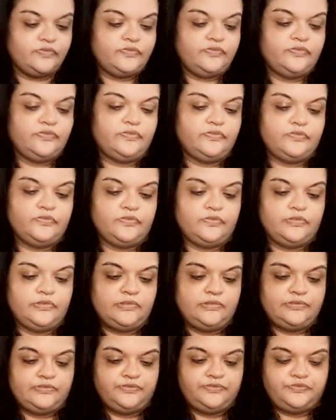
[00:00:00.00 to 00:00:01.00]

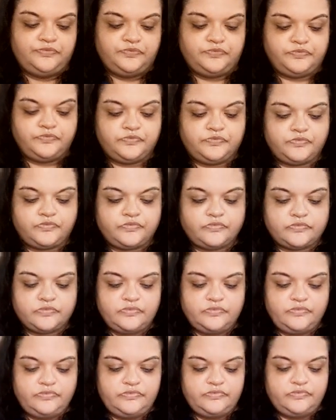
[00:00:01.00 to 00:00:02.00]
No one is speaking in this clip.